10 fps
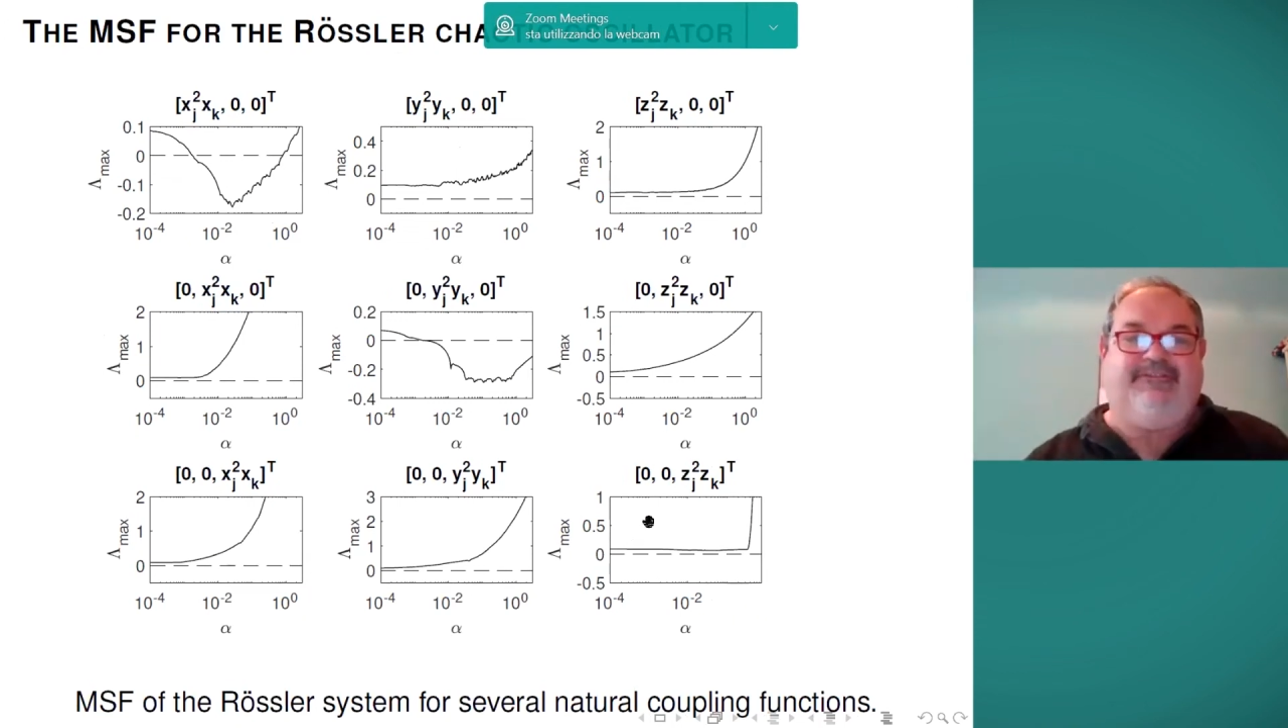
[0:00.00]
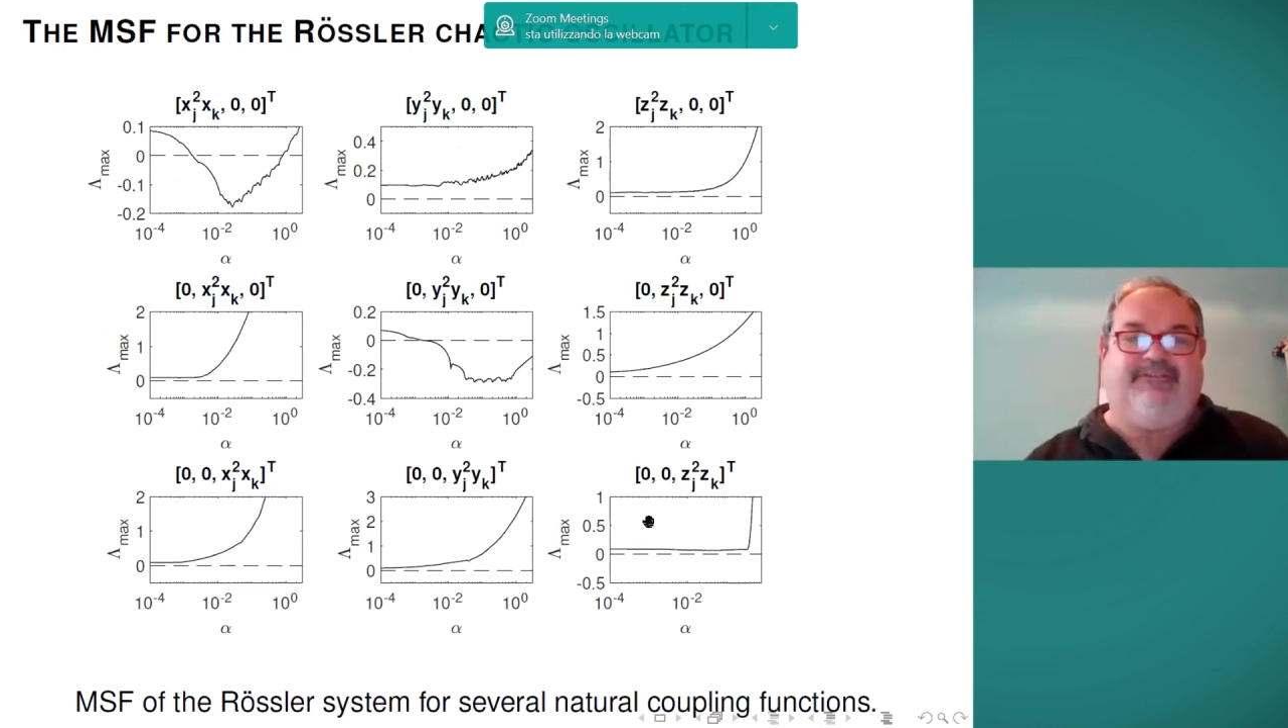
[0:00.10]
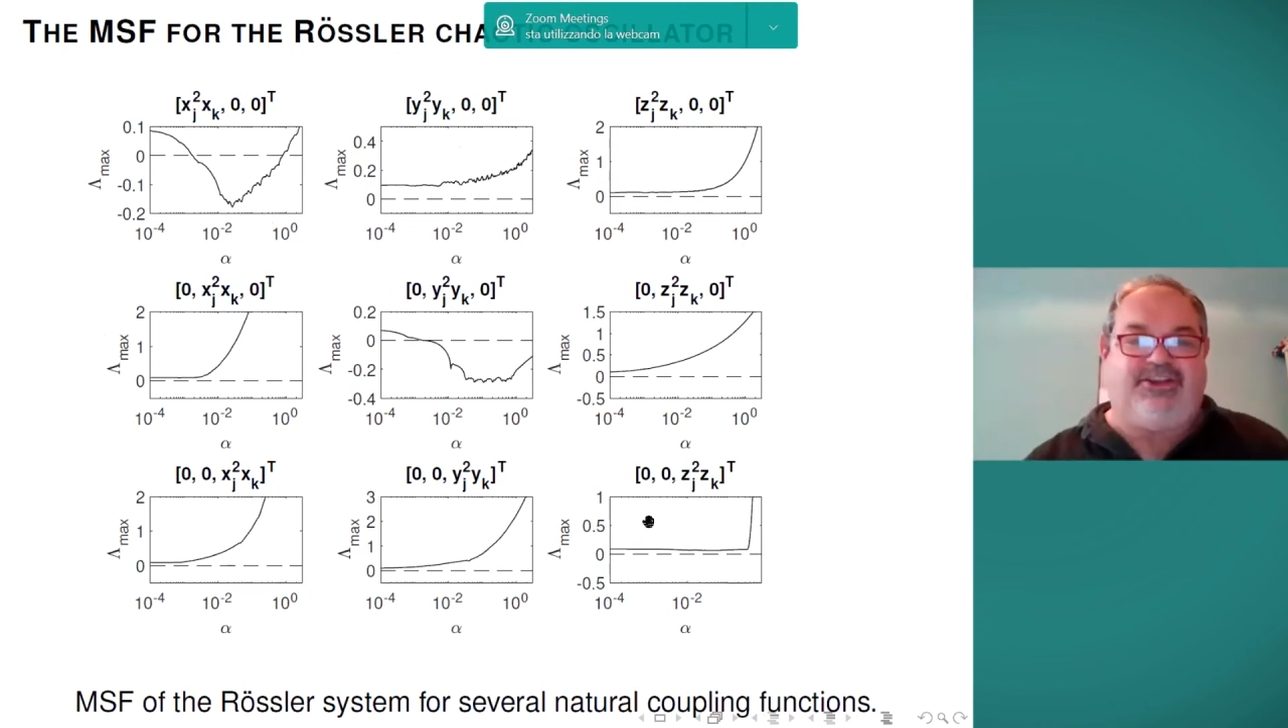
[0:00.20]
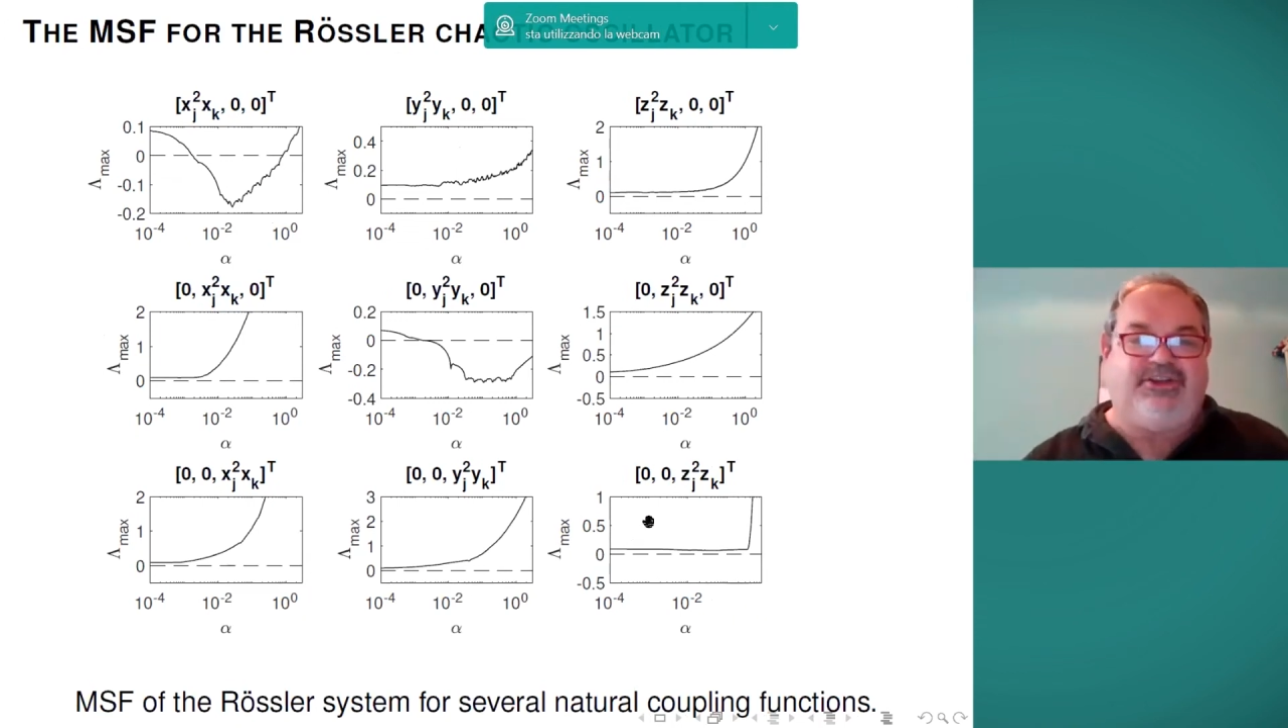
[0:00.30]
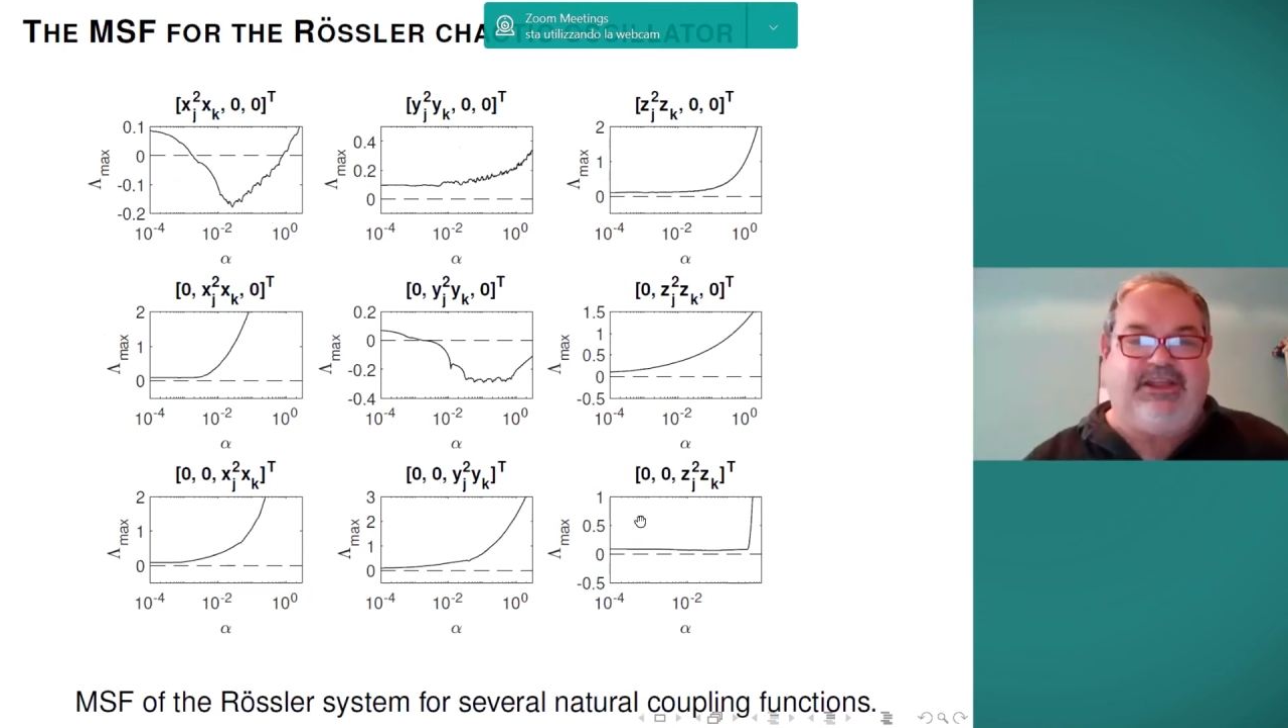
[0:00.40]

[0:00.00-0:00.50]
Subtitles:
function